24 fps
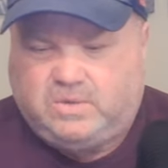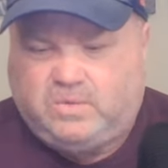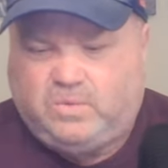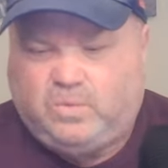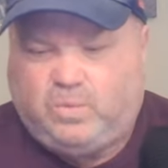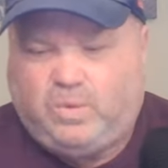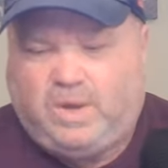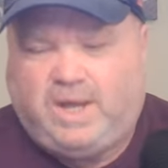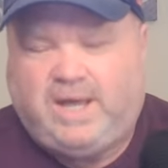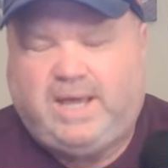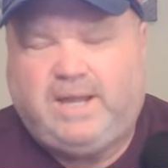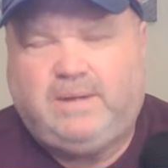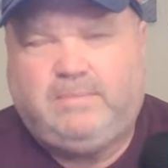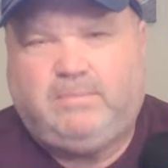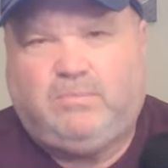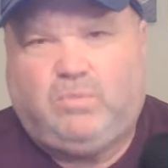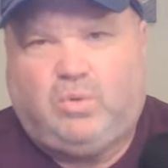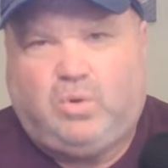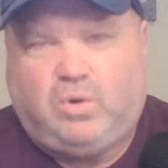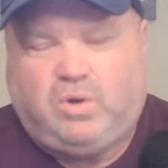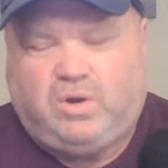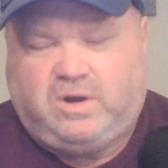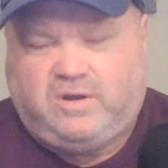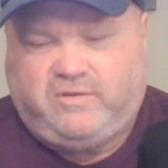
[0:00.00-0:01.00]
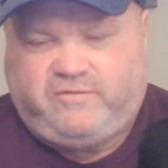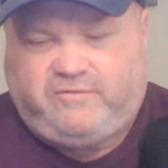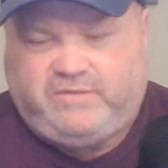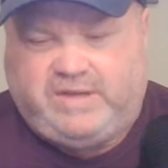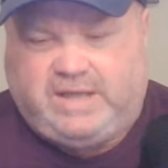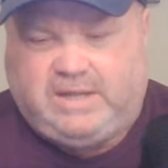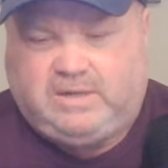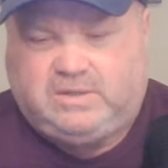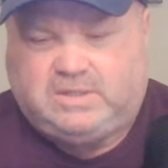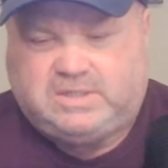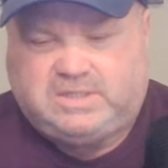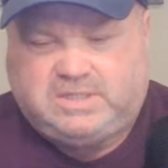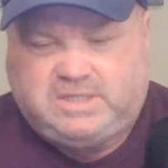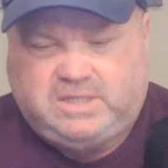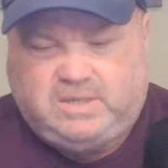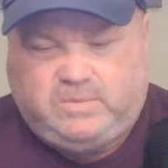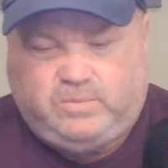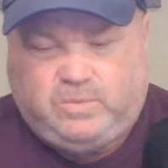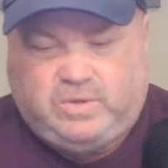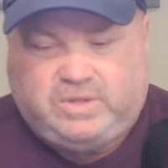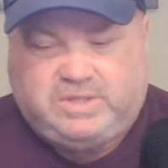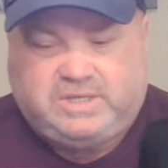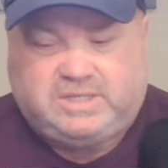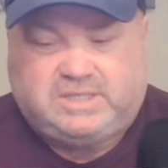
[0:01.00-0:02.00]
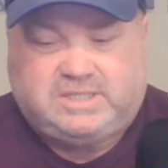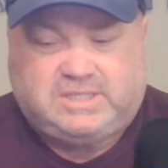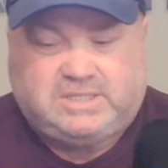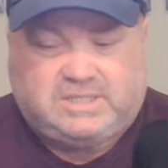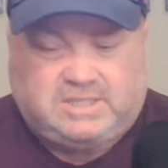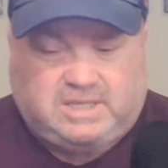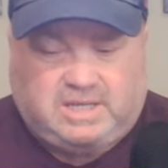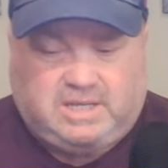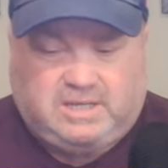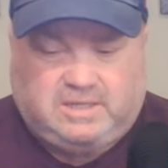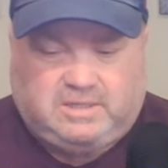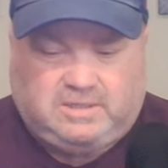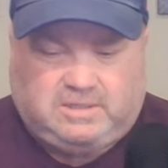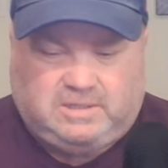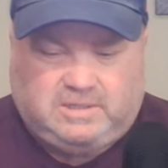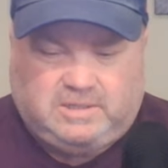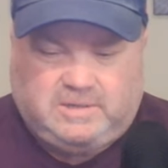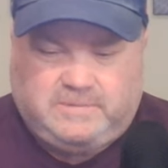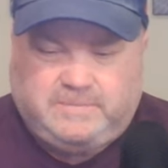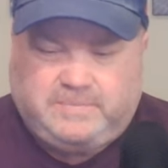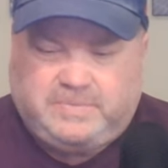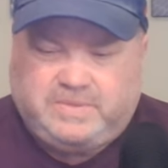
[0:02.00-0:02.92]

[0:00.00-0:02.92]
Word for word: Juan Mora follows him with a single.